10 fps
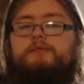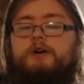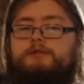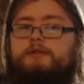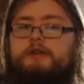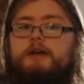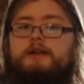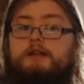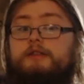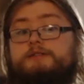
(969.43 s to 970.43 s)
other
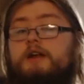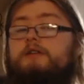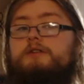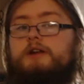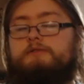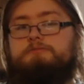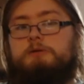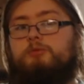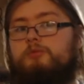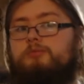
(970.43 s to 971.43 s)
than this character gives me
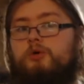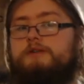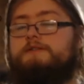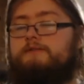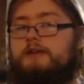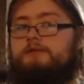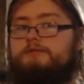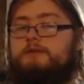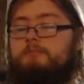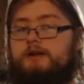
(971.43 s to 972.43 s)
more points if I use
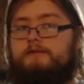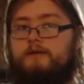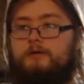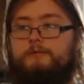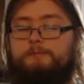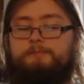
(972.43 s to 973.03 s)
them by default.